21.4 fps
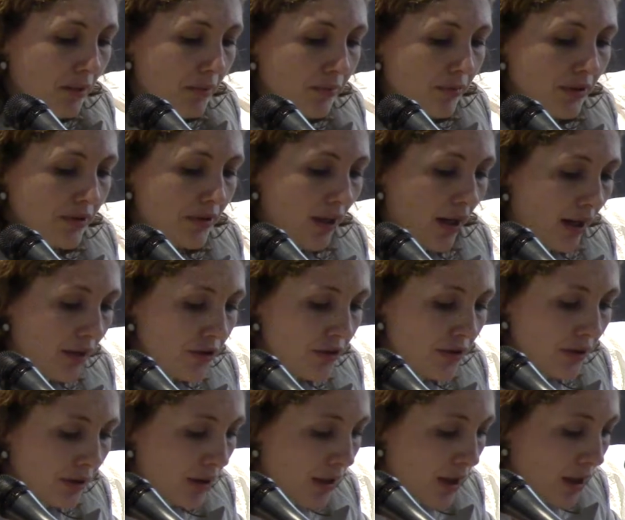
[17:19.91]
and
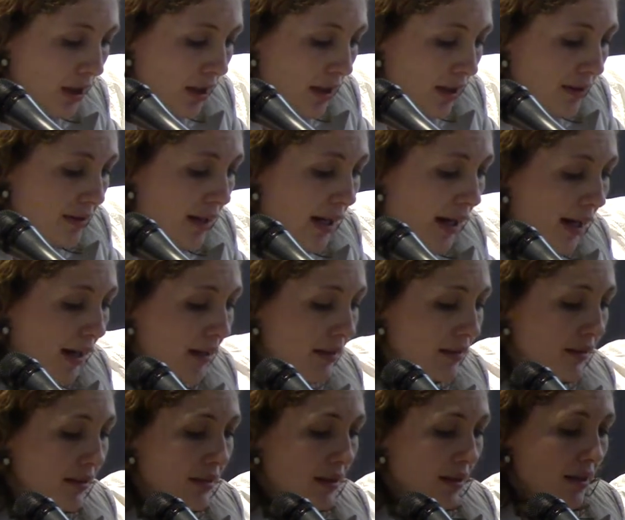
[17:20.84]
production
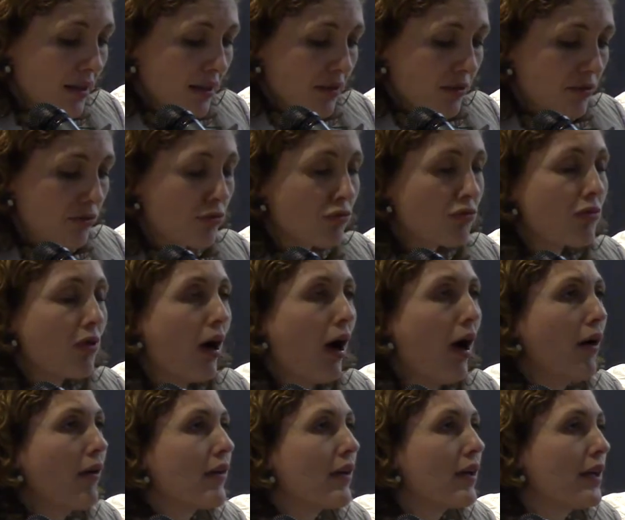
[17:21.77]
that
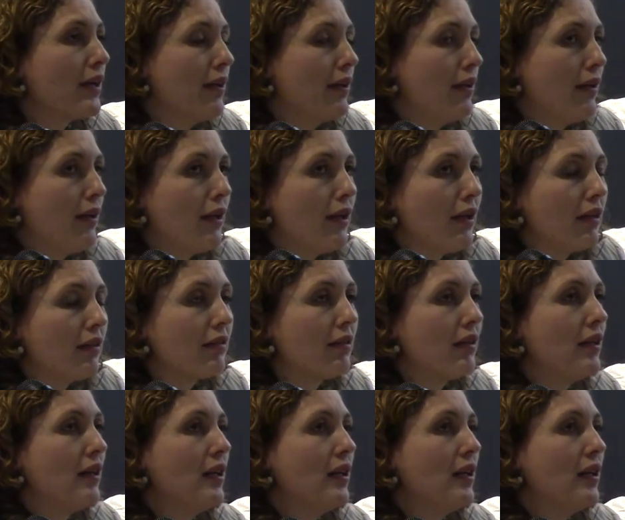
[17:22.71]
strongly need